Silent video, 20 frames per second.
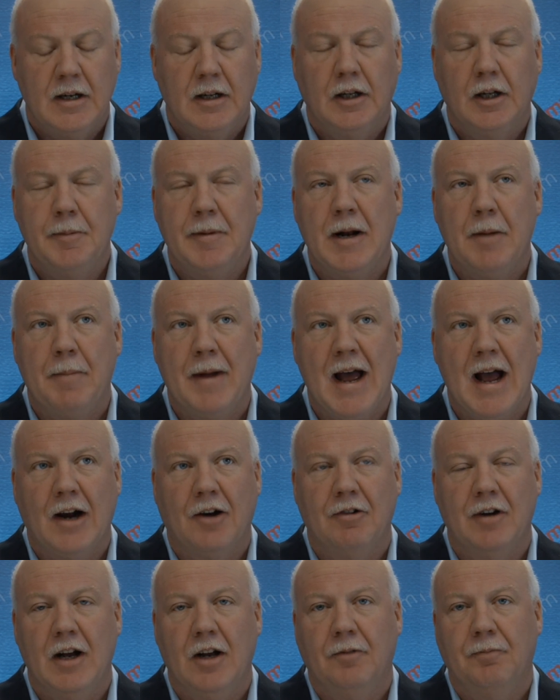A little bit of
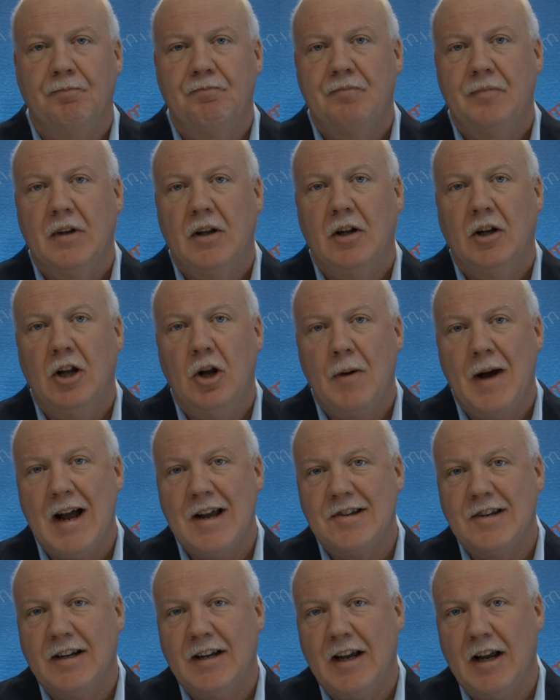background. Low
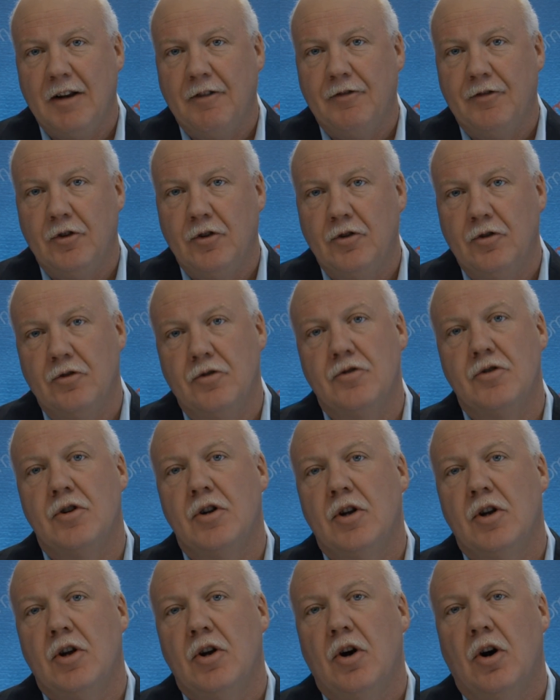acid canned foods
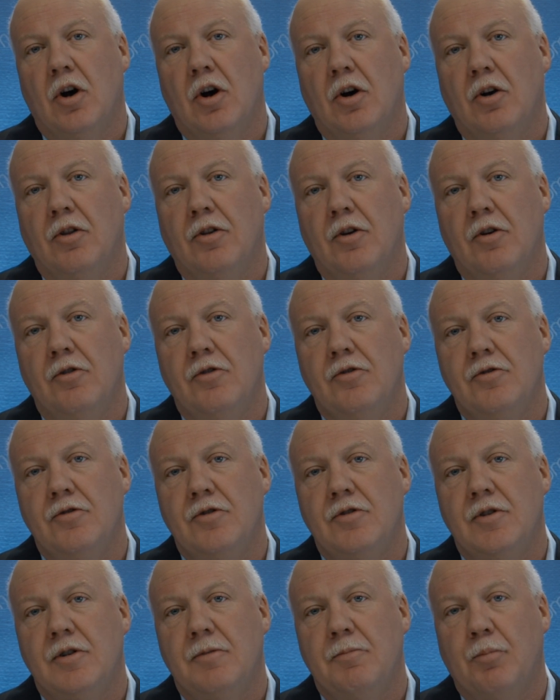are
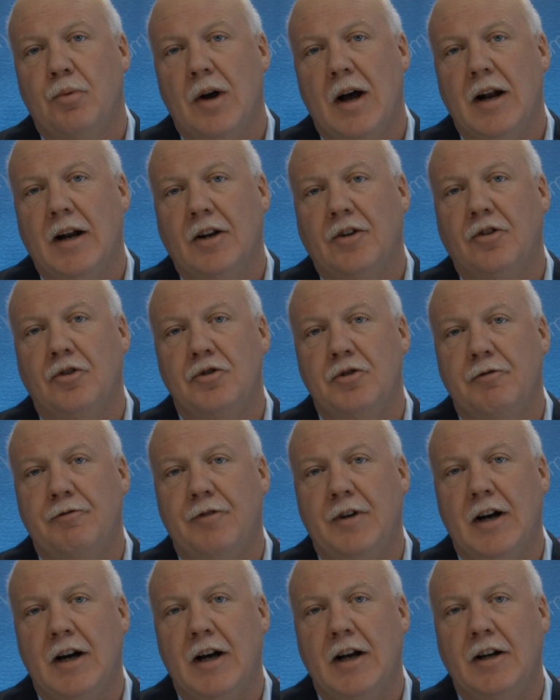those products that you
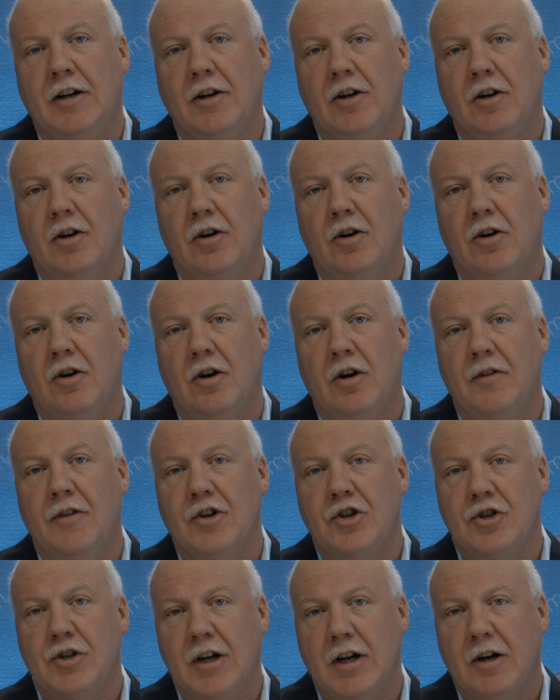find on the
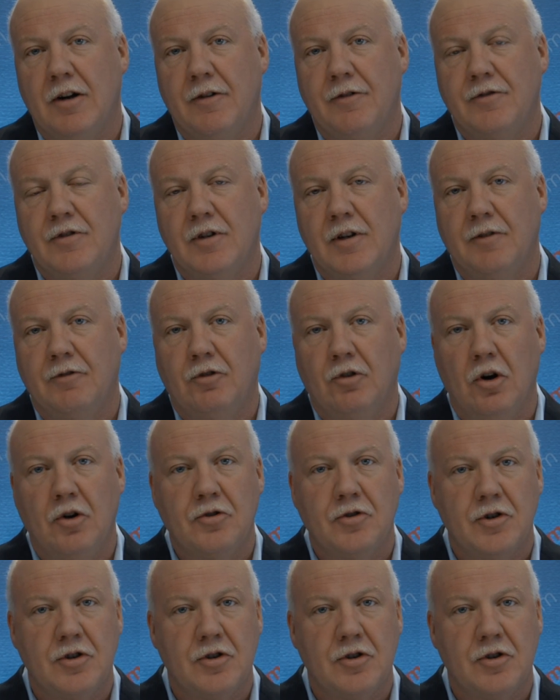shelves of grocery